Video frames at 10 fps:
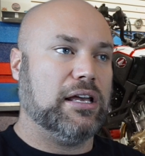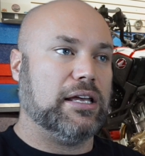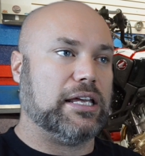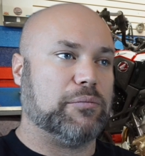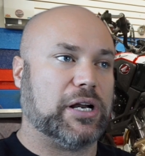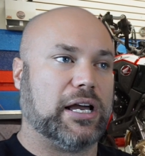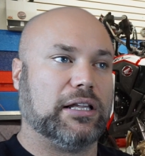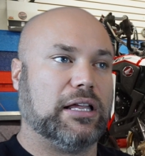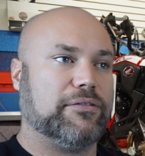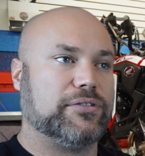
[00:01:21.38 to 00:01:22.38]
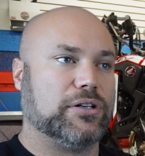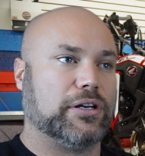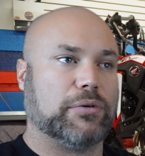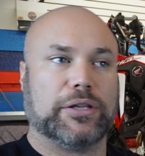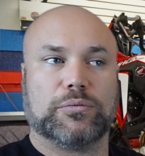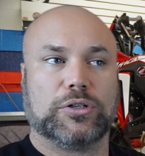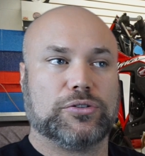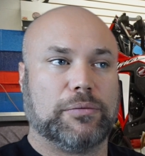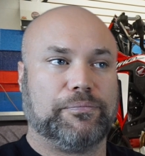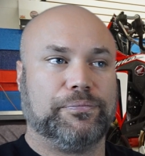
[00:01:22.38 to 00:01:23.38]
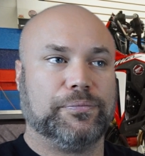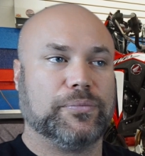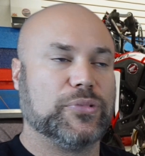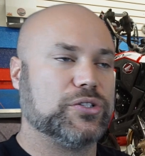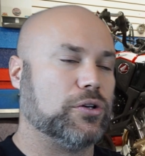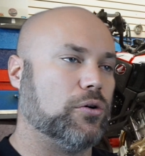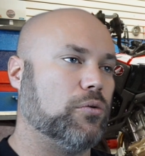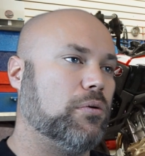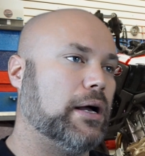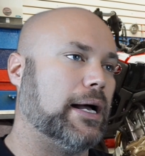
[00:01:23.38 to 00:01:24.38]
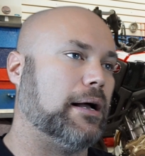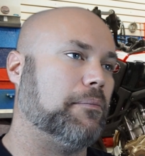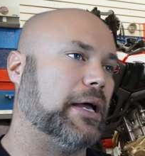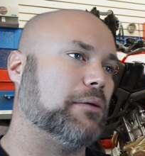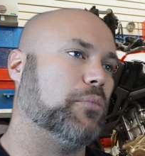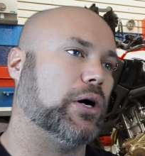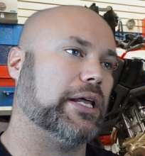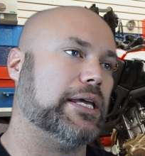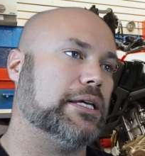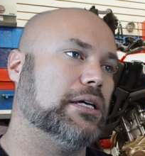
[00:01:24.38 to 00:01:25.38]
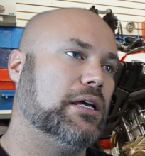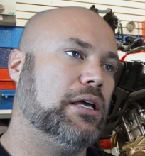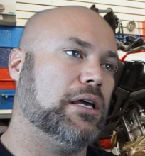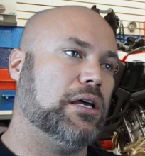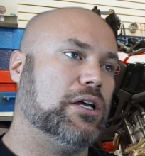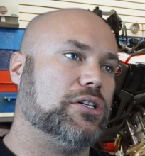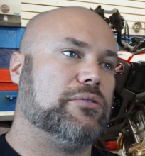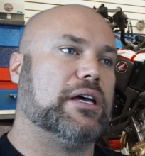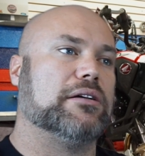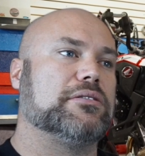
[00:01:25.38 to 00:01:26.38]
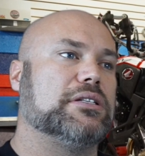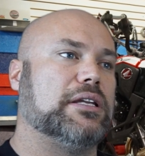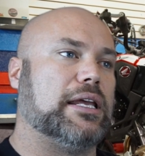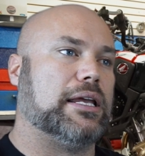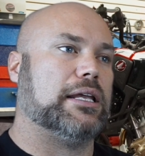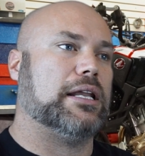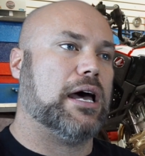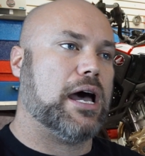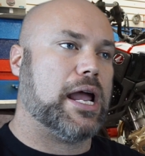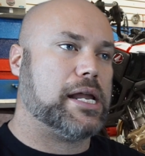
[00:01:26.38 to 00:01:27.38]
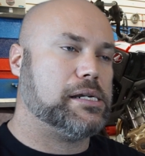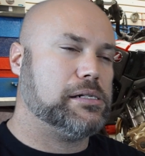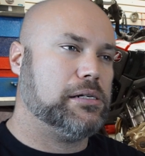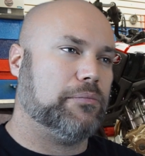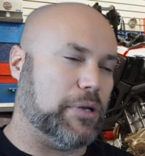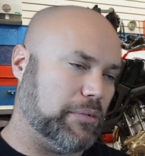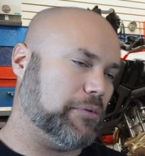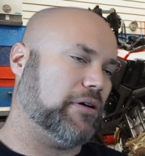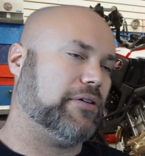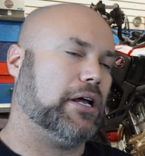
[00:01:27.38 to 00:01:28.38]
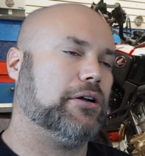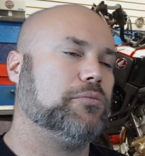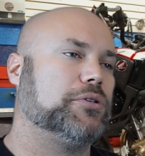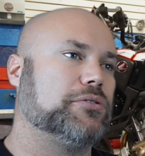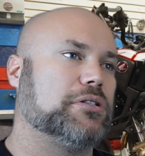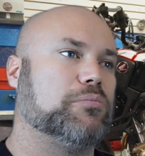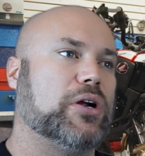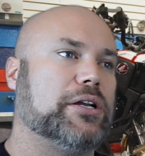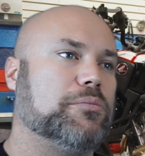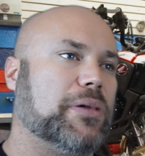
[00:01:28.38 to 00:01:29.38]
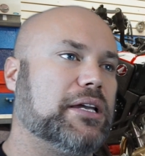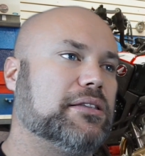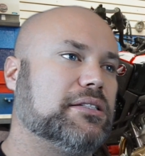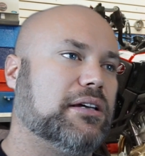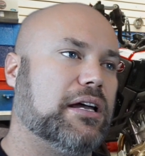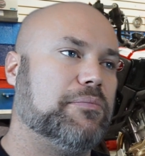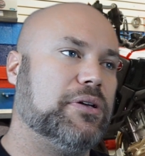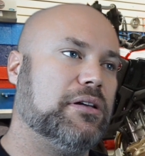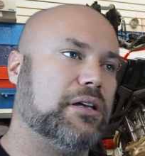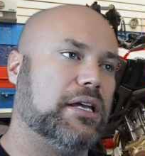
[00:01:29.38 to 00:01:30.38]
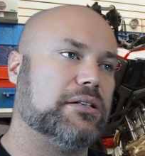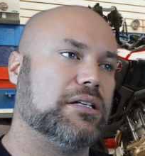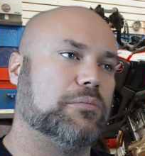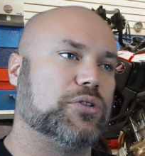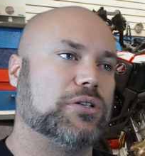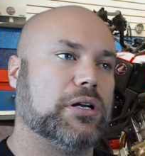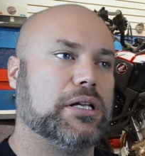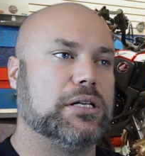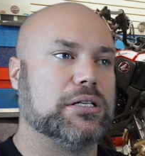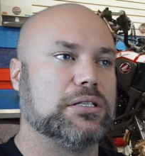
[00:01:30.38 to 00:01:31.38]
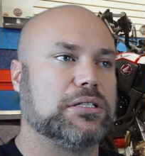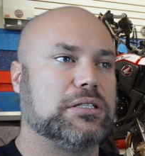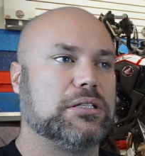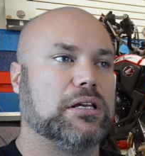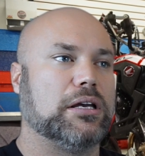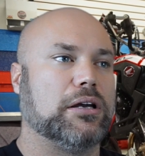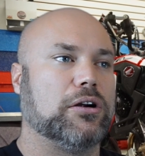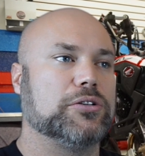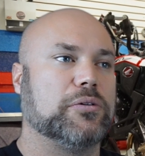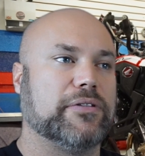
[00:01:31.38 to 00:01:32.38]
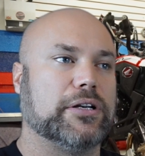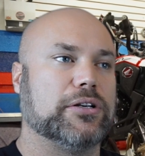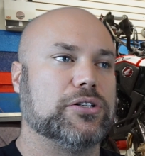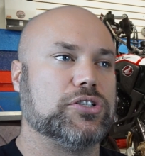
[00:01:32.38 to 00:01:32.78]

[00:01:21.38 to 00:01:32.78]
him and I left on a round the world trip. So I had bought a 2009 BMW F800, which was a brand new bike at the time, and Tim was on his R1200